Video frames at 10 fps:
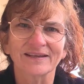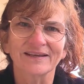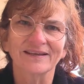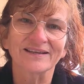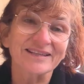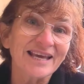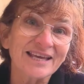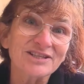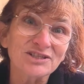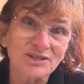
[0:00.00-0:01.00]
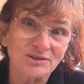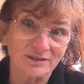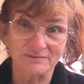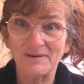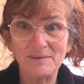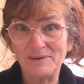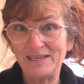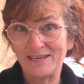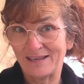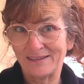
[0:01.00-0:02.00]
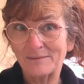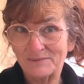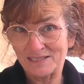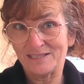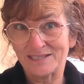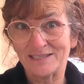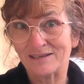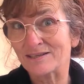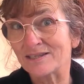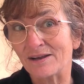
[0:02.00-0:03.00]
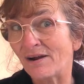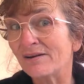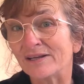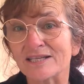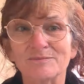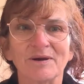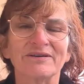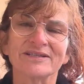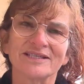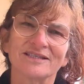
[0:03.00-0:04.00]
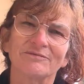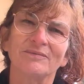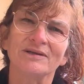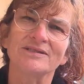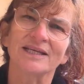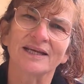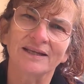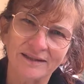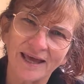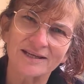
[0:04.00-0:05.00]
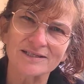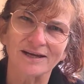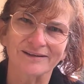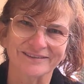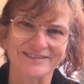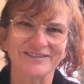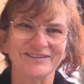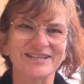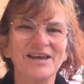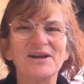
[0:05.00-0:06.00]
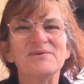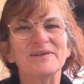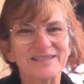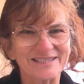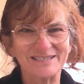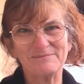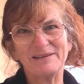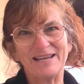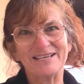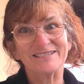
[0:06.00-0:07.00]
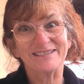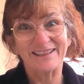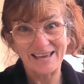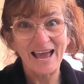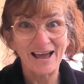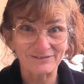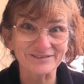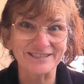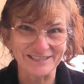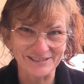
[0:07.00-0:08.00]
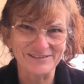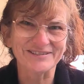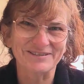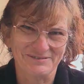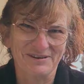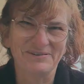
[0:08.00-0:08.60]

At the end, you could maybe get them to discuss their own experiences of music in their childhood with the stipulation that they have to use the following